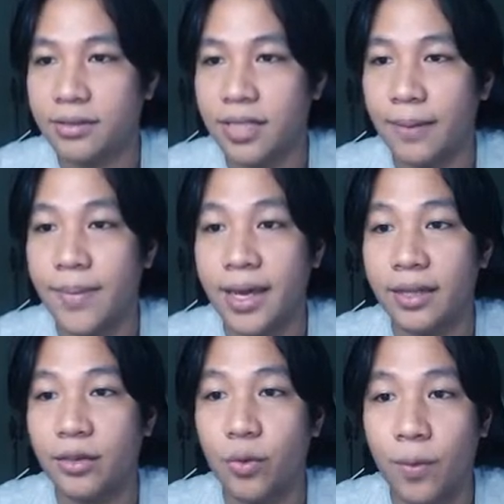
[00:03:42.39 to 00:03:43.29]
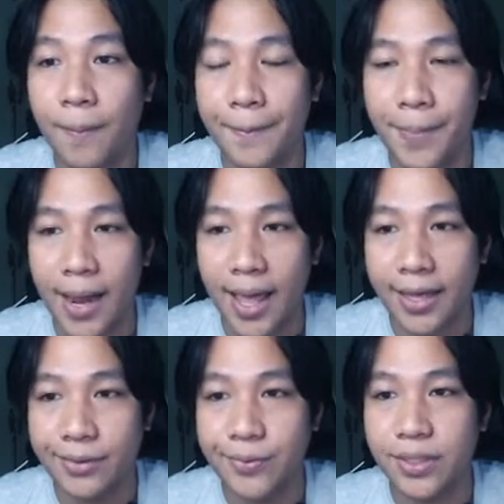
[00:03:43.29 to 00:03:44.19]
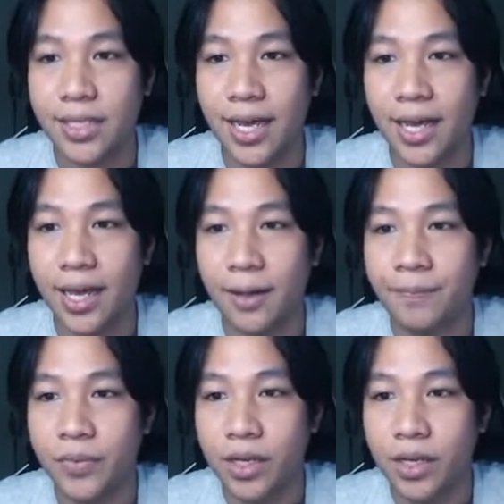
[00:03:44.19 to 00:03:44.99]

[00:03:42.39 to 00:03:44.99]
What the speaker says: Sabi, to comply with the